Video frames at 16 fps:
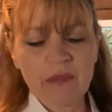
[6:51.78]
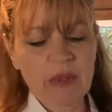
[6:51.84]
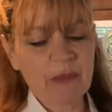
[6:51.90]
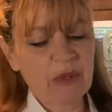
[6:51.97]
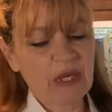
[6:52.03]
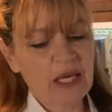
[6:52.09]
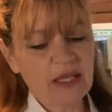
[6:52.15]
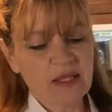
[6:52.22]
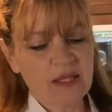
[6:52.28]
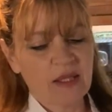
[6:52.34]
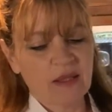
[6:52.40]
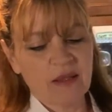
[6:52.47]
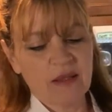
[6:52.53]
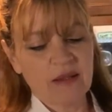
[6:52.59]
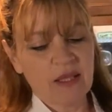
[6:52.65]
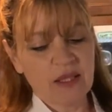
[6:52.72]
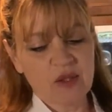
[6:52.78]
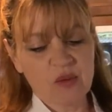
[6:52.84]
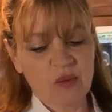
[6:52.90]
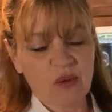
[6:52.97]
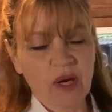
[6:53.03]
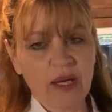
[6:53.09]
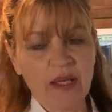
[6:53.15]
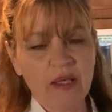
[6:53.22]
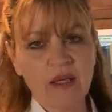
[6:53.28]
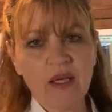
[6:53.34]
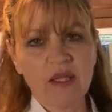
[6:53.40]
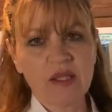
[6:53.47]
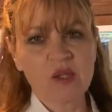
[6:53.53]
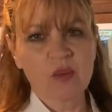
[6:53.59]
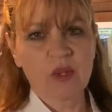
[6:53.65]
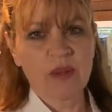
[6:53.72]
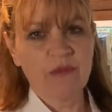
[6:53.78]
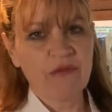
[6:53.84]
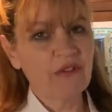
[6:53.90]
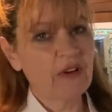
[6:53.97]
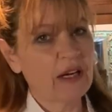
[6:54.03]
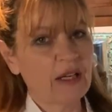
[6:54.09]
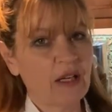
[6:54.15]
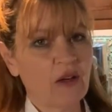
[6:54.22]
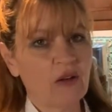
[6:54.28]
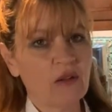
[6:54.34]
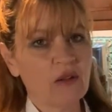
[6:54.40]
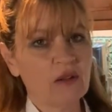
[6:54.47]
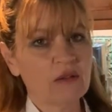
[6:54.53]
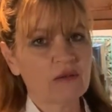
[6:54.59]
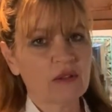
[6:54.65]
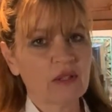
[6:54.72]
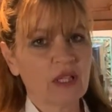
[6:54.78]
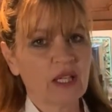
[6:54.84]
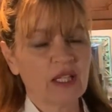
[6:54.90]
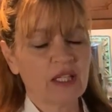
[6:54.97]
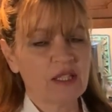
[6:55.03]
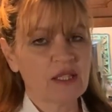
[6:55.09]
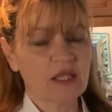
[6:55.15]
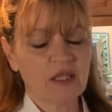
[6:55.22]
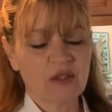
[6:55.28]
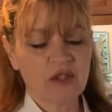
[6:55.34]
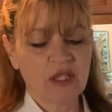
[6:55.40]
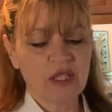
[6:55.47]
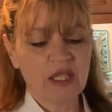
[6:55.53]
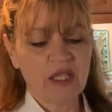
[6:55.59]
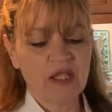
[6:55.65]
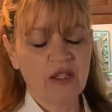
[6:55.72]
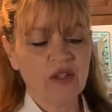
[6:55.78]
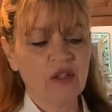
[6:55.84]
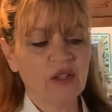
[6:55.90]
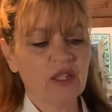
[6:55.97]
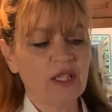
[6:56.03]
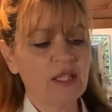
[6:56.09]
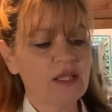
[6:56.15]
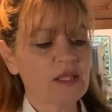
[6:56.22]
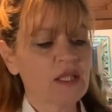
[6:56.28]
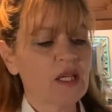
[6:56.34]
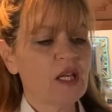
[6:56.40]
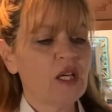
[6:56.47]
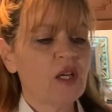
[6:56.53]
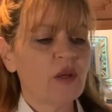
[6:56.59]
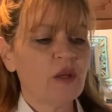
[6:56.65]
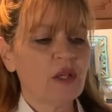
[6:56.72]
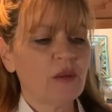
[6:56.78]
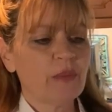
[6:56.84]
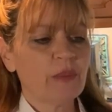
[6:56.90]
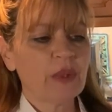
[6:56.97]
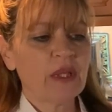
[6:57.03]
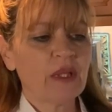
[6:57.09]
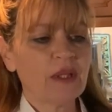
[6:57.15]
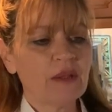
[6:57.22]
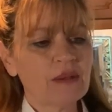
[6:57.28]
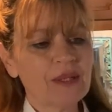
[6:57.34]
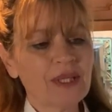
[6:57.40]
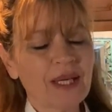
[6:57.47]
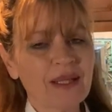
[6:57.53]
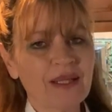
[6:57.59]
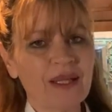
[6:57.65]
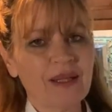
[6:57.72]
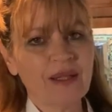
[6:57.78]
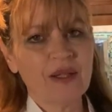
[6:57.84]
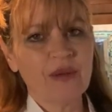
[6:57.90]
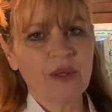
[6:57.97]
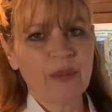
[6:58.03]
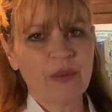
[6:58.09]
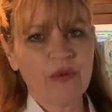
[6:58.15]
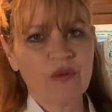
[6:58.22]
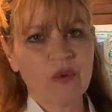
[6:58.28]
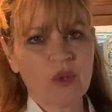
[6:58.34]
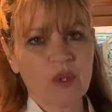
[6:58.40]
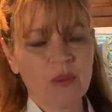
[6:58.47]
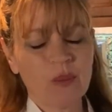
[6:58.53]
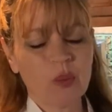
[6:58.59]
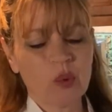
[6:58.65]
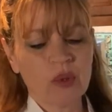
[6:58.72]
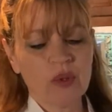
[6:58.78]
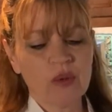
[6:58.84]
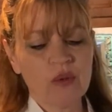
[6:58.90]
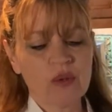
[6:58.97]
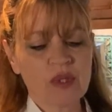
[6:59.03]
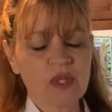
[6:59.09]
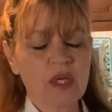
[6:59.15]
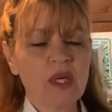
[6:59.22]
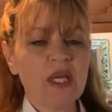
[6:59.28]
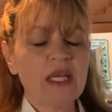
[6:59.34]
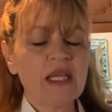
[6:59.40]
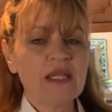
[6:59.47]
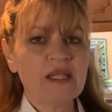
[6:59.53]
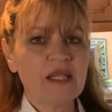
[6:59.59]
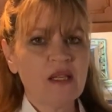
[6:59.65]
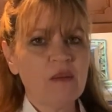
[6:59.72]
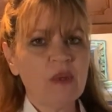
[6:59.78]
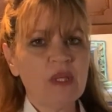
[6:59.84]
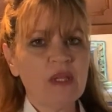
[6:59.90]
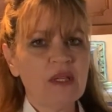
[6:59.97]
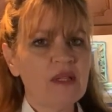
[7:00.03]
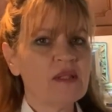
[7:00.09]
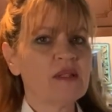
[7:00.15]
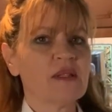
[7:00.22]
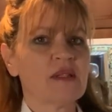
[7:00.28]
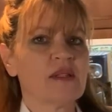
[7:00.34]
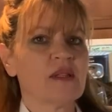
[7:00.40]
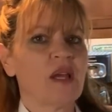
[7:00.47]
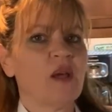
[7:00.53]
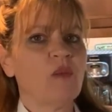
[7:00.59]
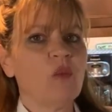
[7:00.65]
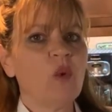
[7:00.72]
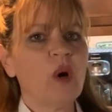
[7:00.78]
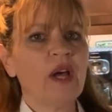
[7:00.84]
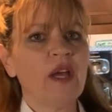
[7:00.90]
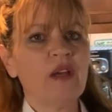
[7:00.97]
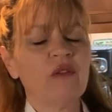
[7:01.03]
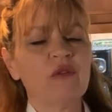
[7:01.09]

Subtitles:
I'm guessing that that's right. That's what I'm finding all over line. It's 180 degrees. But technically right before it boils. CBD is the same way.